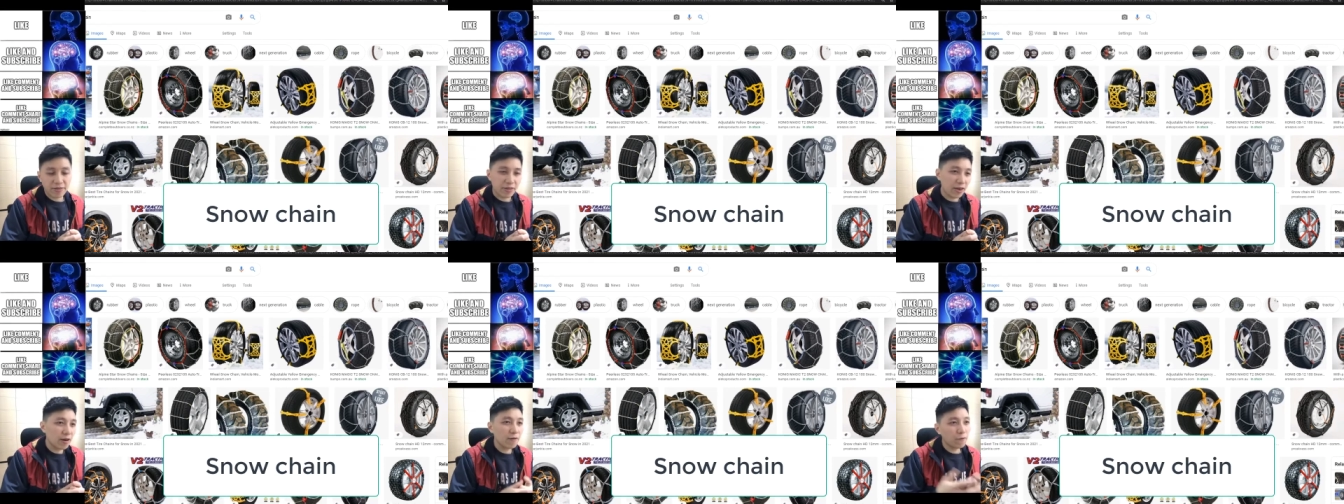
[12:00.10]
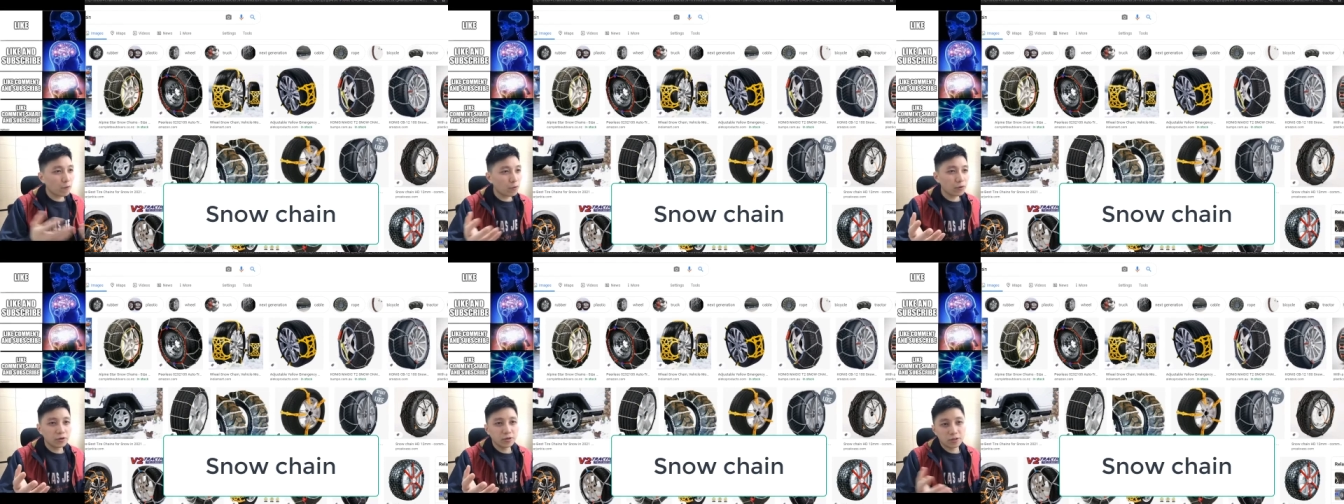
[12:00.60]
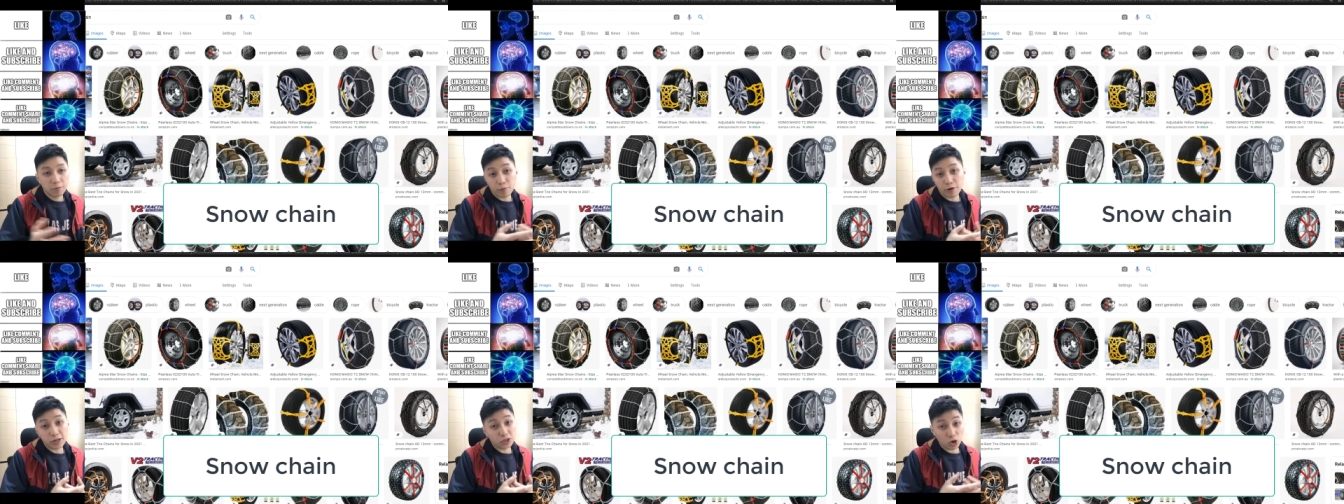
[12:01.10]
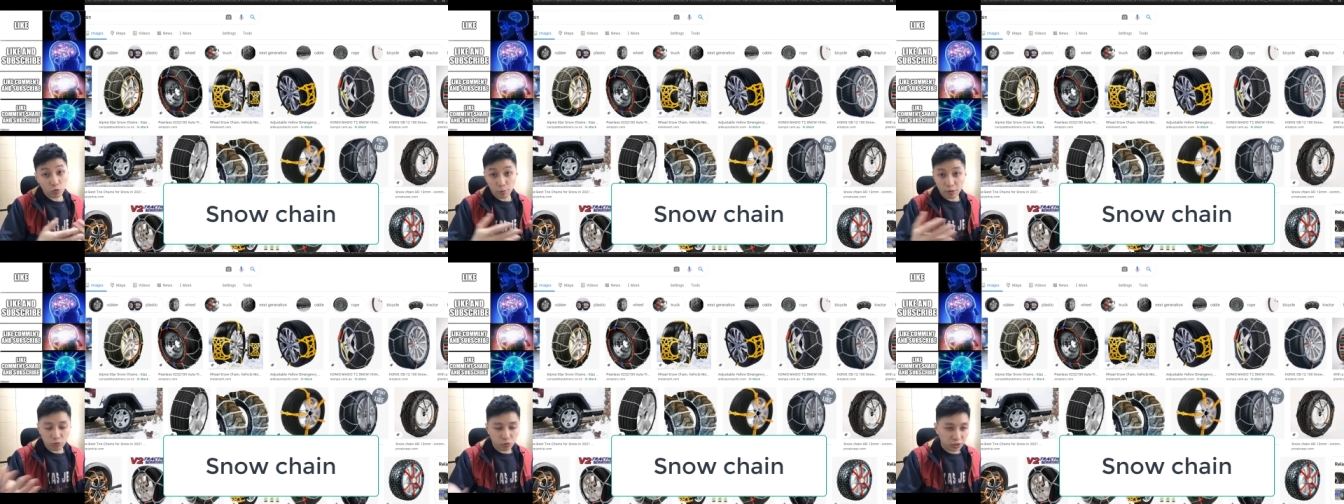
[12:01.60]
therefore the pressure will
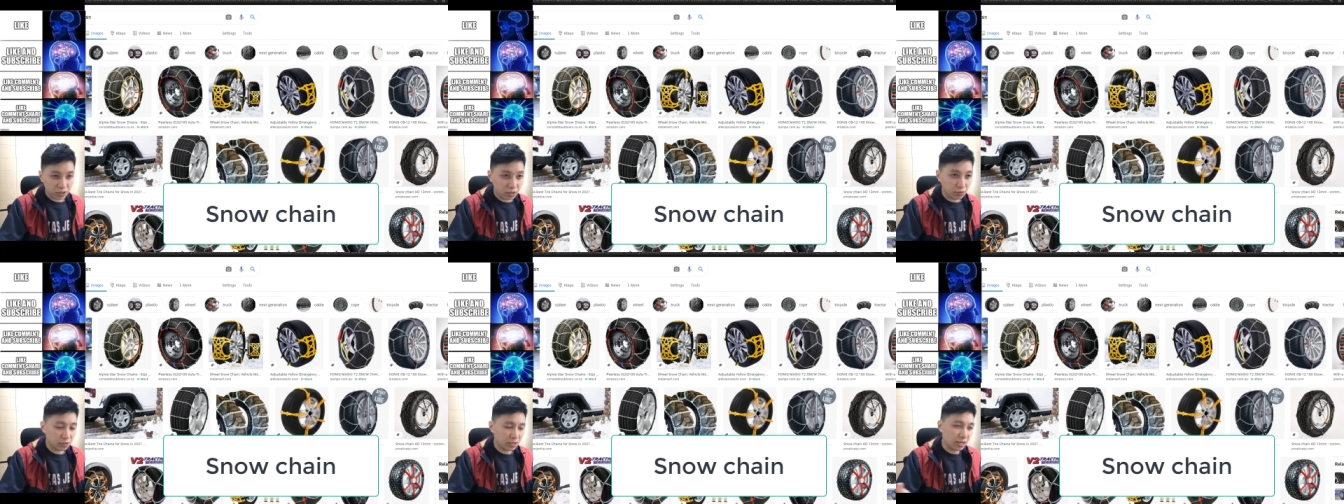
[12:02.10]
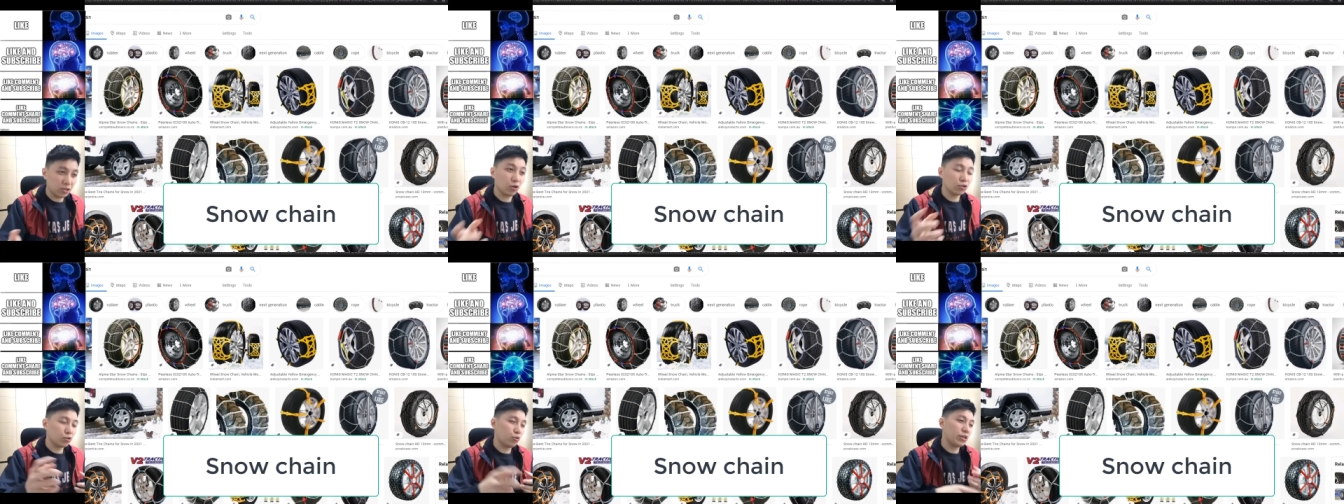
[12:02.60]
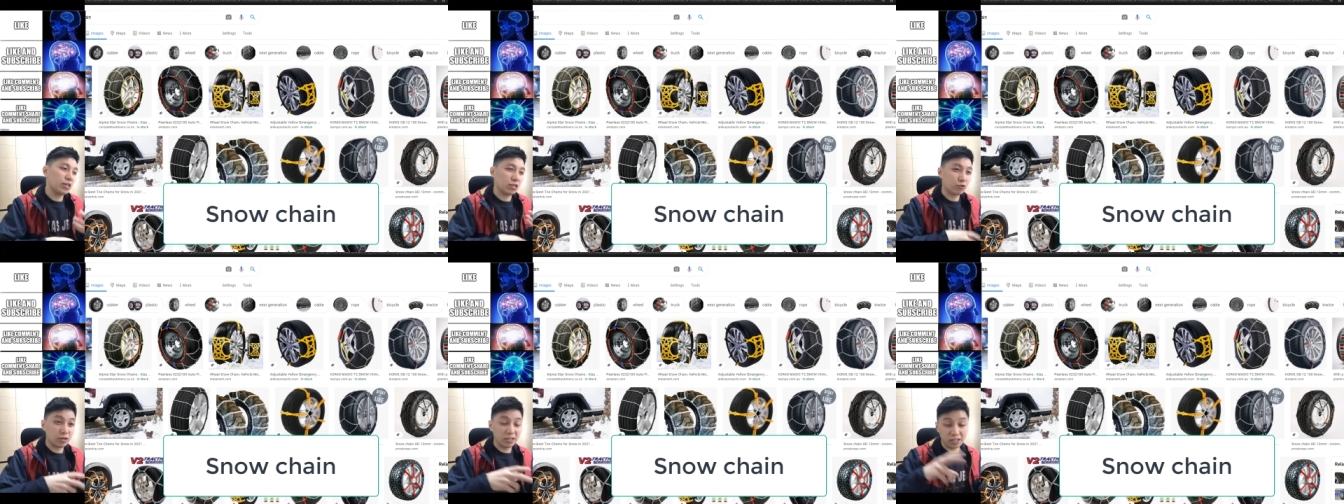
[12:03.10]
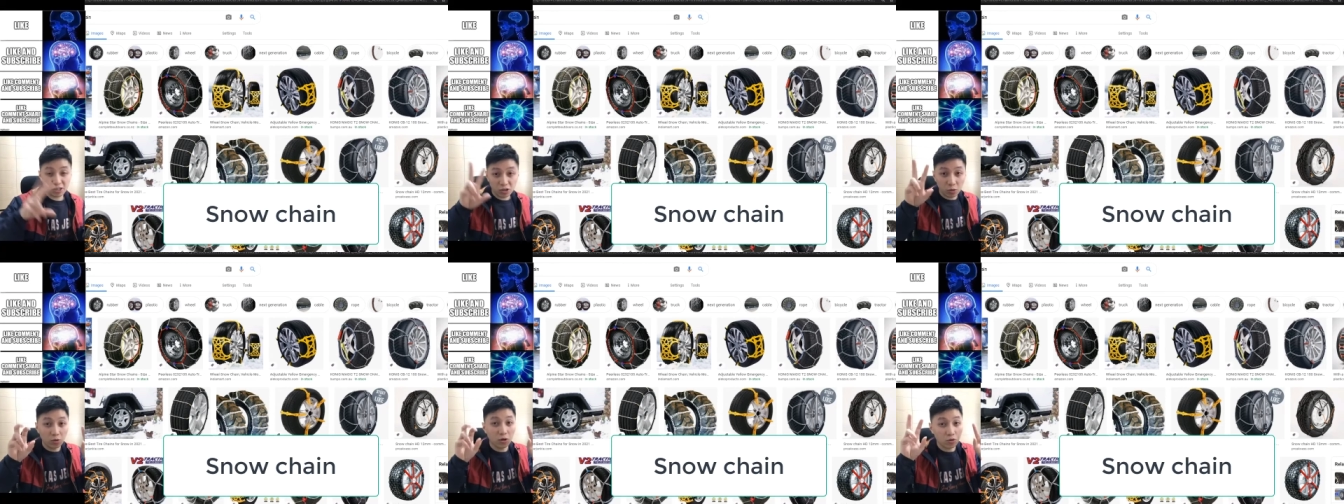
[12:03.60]
be reduced, and also it increases the
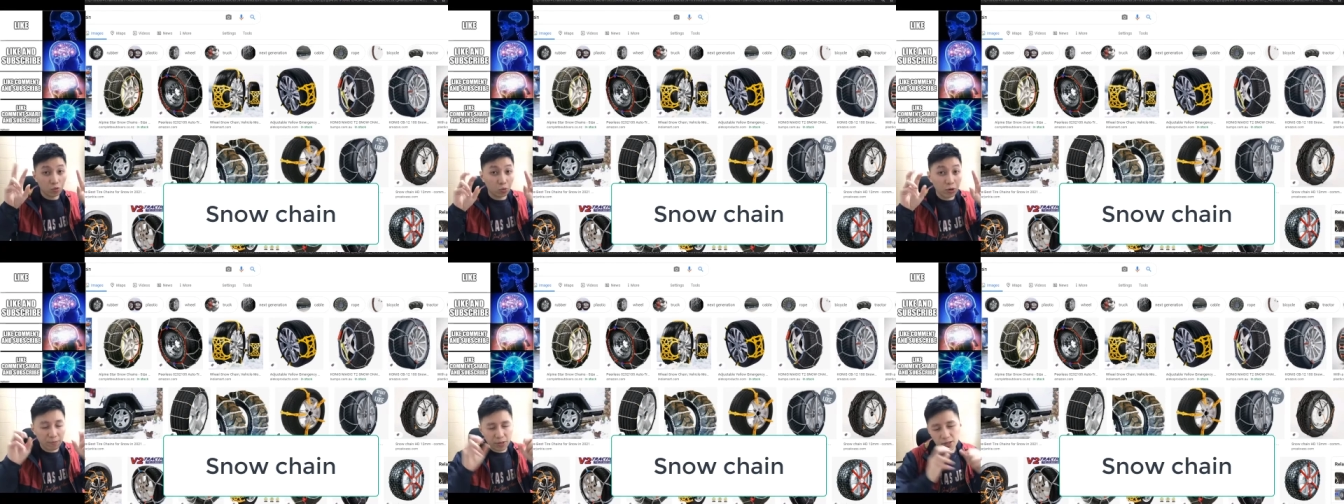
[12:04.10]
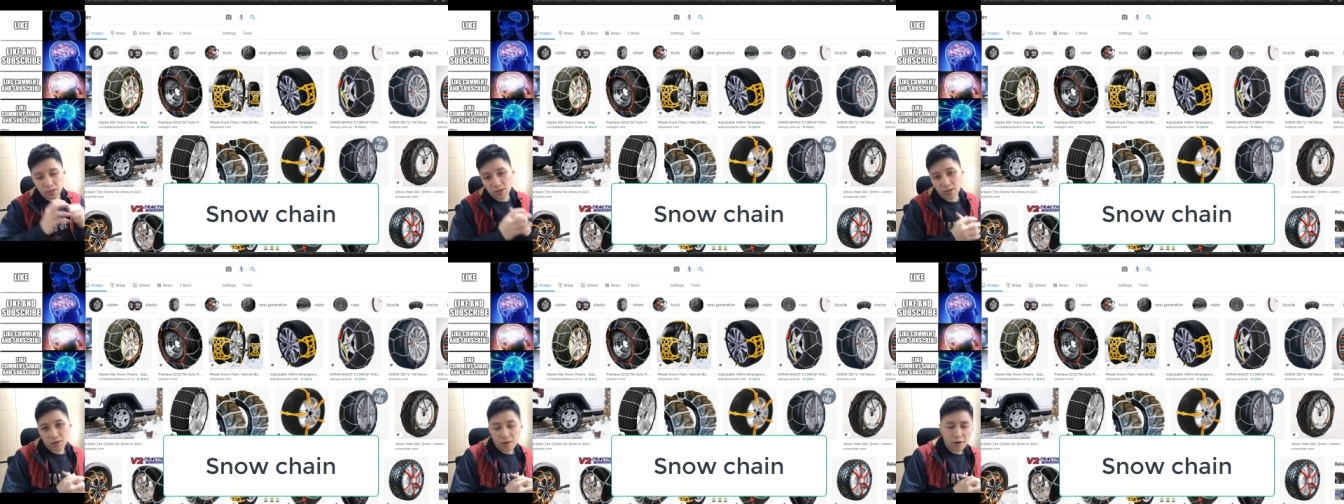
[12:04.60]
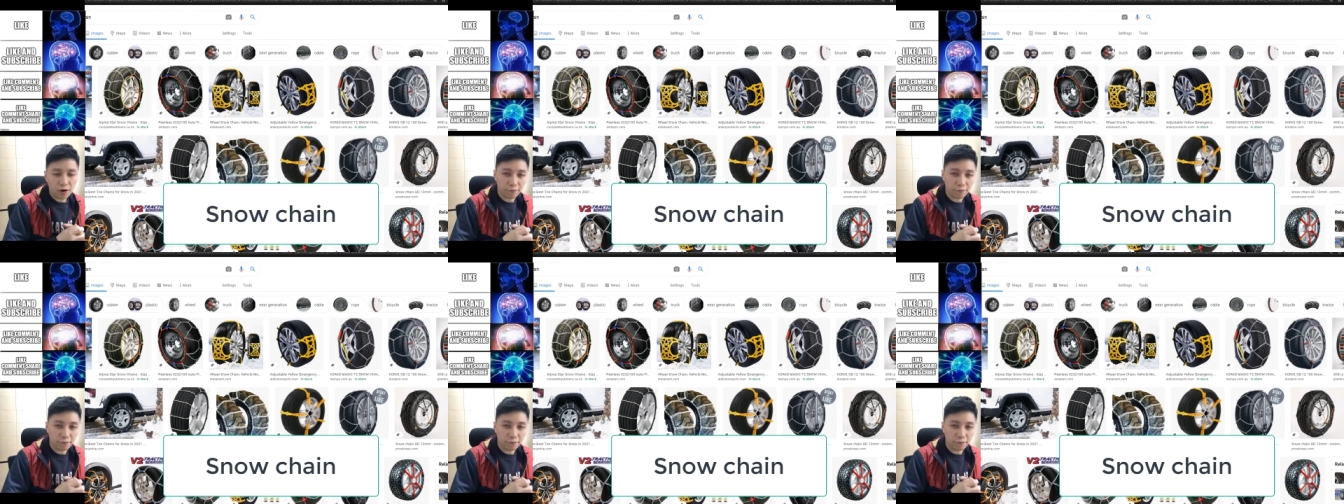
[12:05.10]
so-called grip of